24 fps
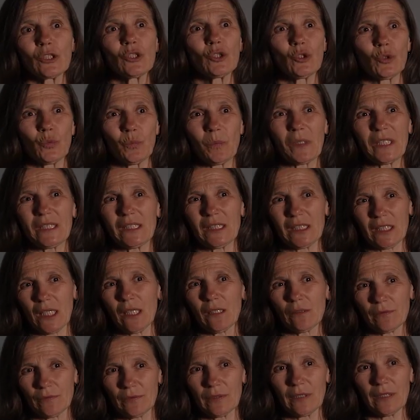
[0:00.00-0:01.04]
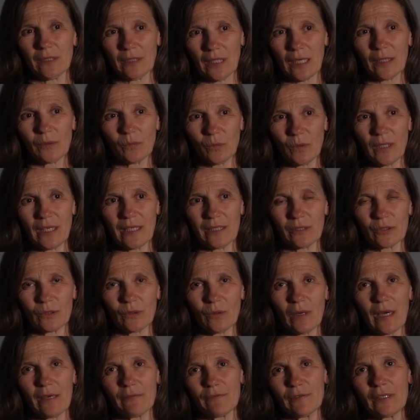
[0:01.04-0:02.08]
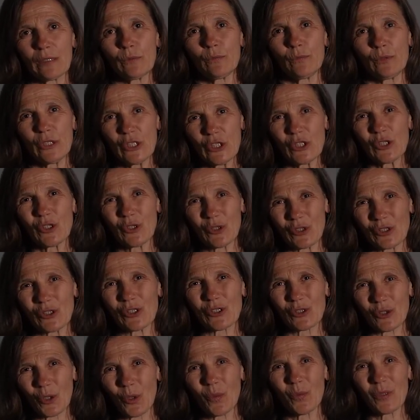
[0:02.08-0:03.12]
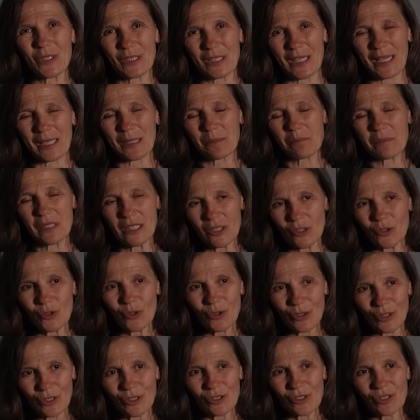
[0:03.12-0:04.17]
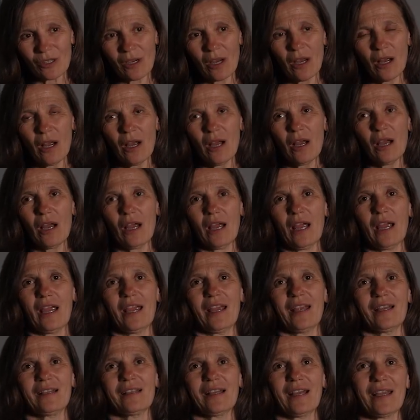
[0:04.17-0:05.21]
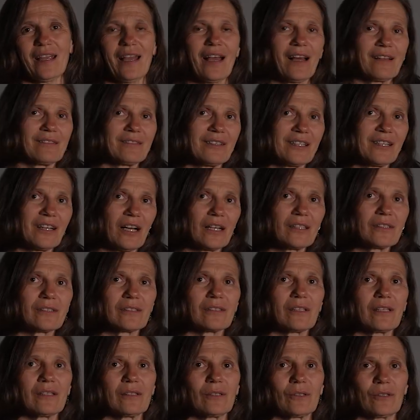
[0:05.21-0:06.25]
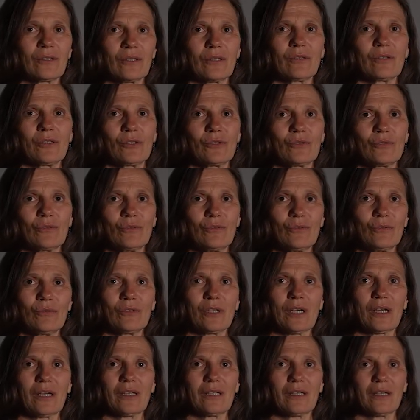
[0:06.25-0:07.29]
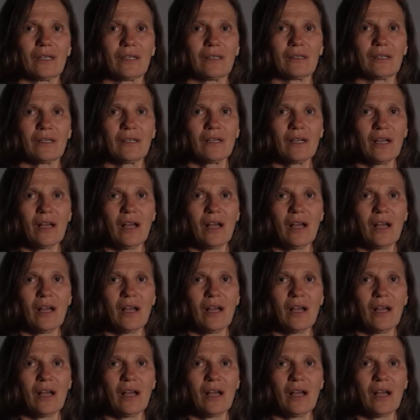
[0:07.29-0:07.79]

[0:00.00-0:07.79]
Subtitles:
to myself in that way. So I feel research is always like a me search, and I had the guts and the courage to do that. And